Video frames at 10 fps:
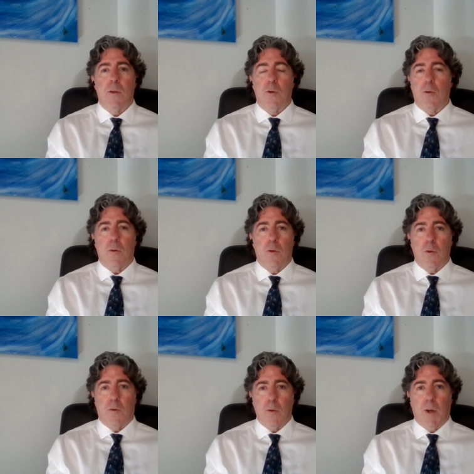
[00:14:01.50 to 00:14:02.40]

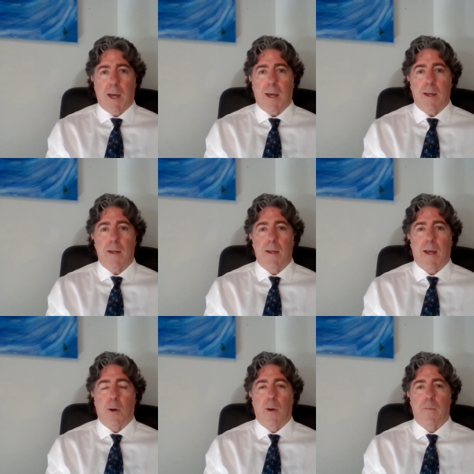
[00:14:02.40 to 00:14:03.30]
You do not,
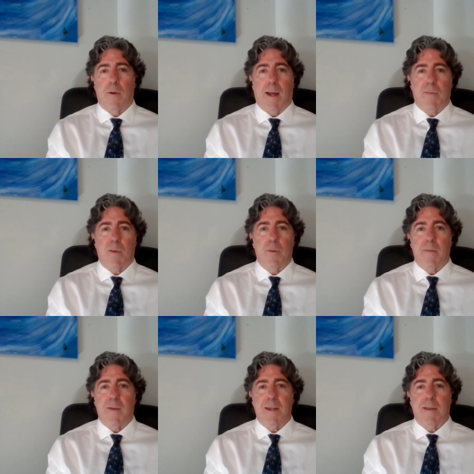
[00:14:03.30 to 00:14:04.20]
however, have to
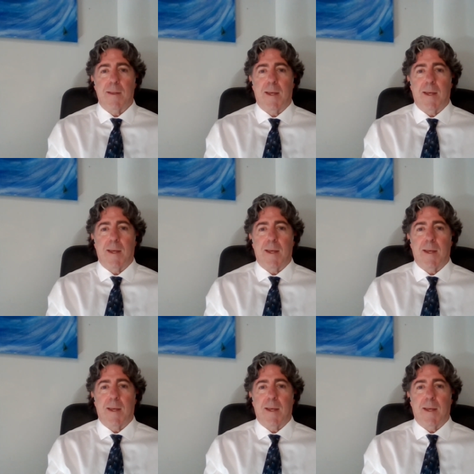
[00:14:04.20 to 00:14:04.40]
believe anything